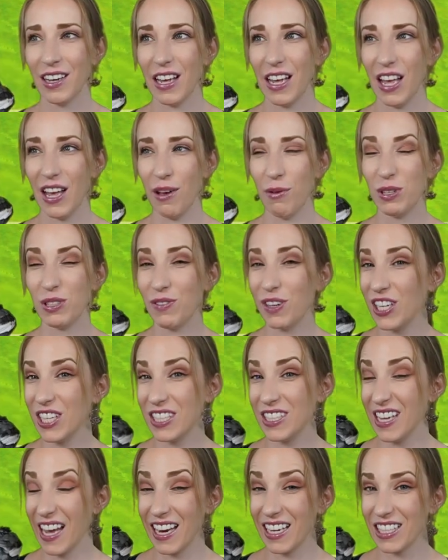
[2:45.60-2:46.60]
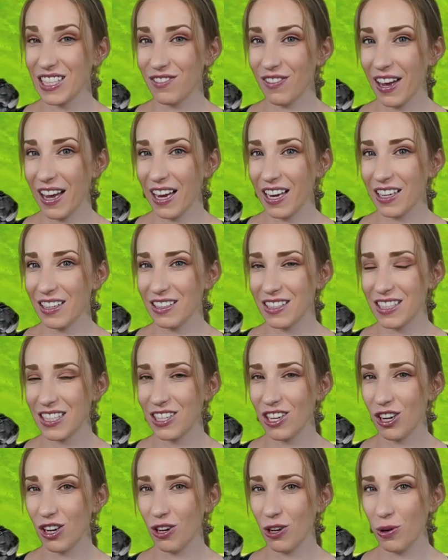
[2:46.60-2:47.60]
it was very satisfying
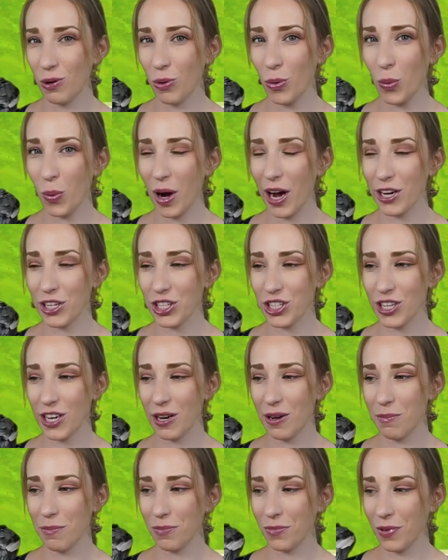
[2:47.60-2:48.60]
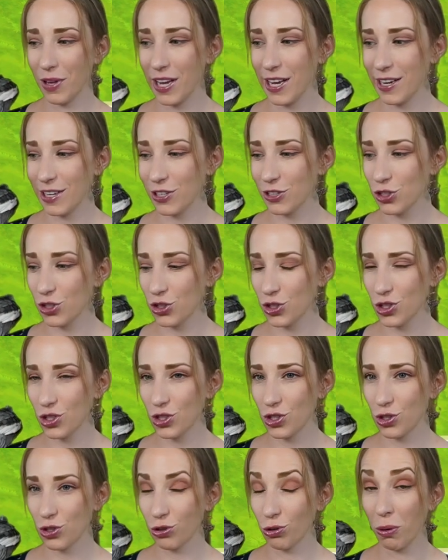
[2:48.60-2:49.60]
to watch him like
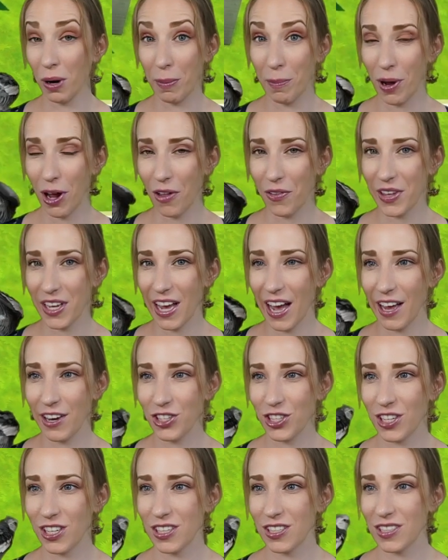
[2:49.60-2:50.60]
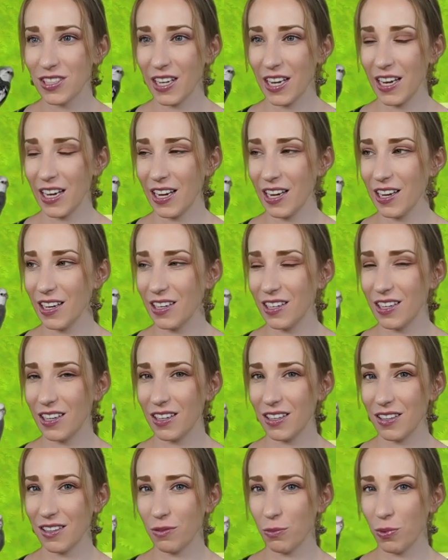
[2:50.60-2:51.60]
trim all the edges, and
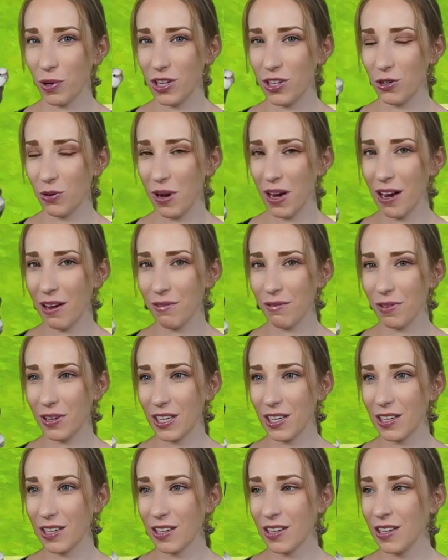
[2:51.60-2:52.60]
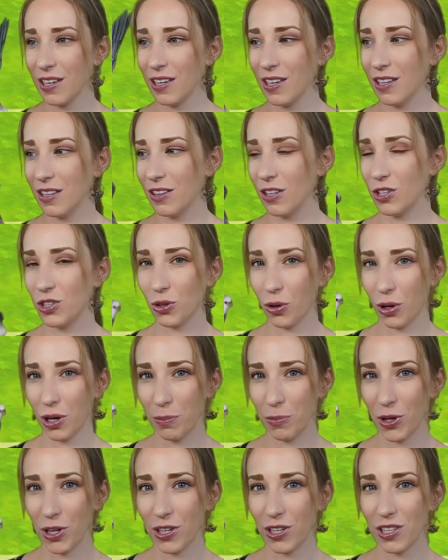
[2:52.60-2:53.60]
when you have like the
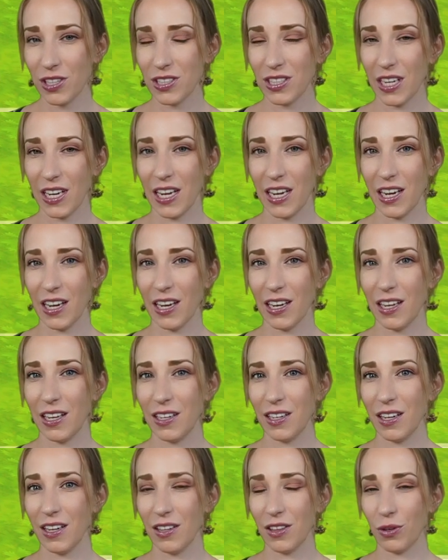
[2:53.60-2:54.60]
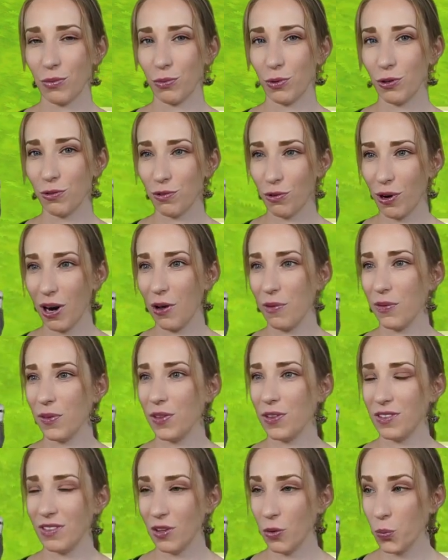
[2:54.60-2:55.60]
dormers and the roof
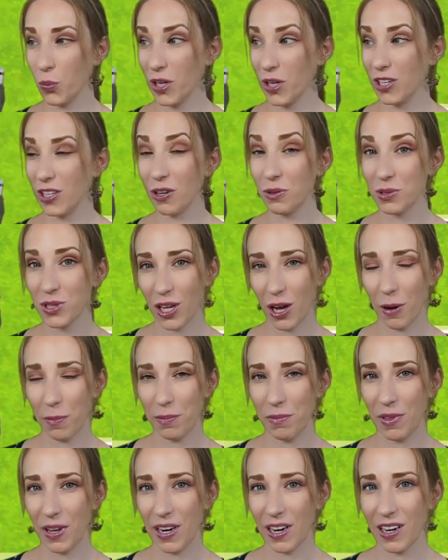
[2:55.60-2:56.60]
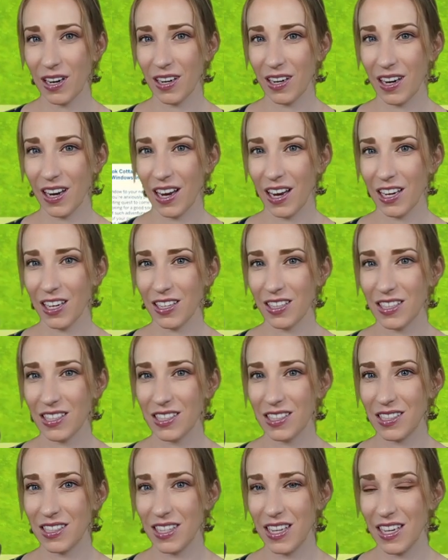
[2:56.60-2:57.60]
around the windows up there, and
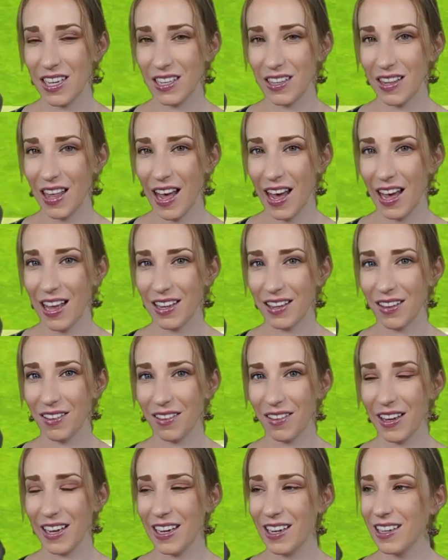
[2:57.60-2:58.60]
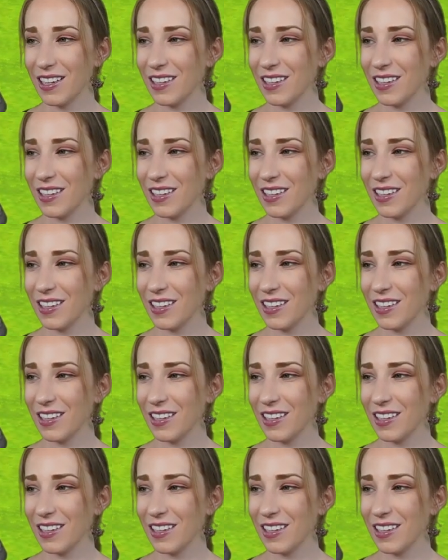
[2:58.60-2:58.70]
seeing that like